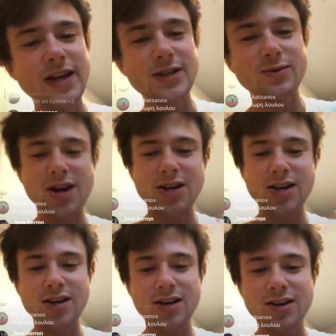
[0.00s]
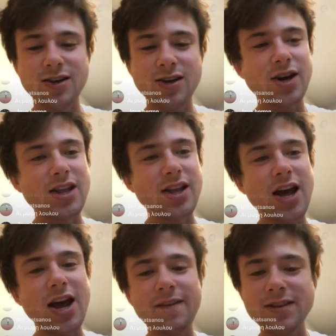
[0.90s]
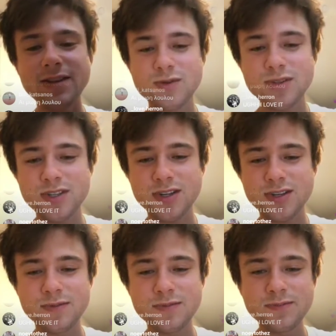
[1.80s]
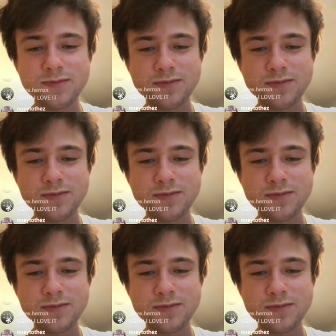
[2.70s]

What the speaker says: That's one idea. Okay, then I have this one song.